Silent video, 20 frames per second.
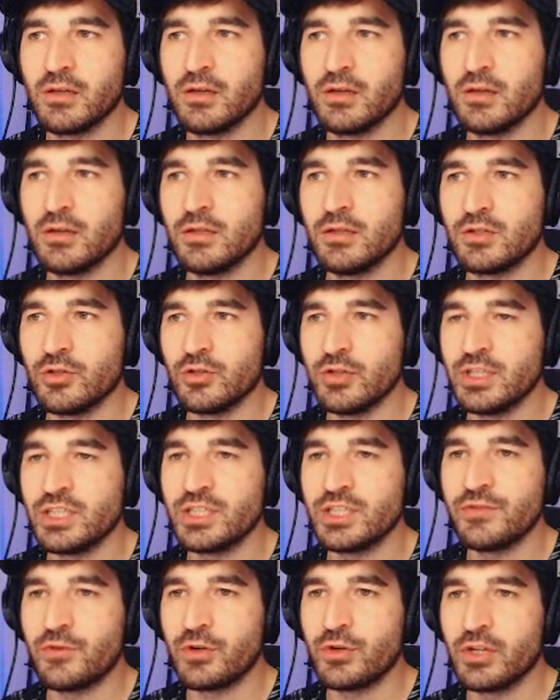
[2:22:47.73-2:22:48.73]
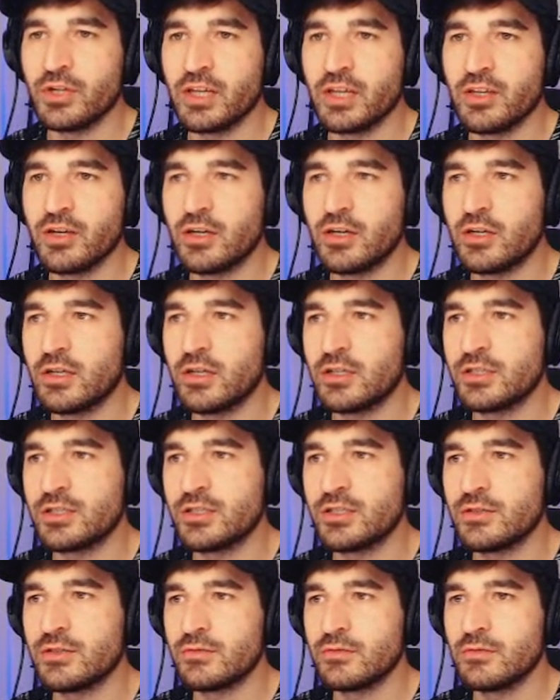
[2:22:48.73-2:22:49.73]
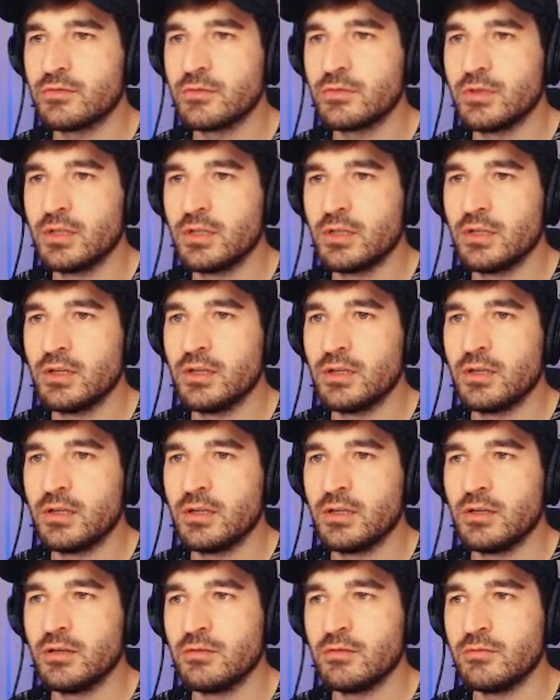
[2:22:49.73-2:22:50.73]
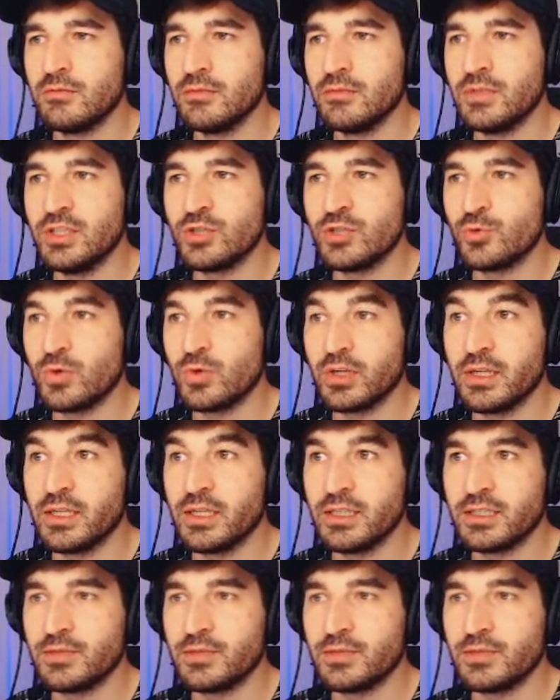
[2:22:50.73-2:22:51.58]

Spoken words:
So this is for the guitars. This one is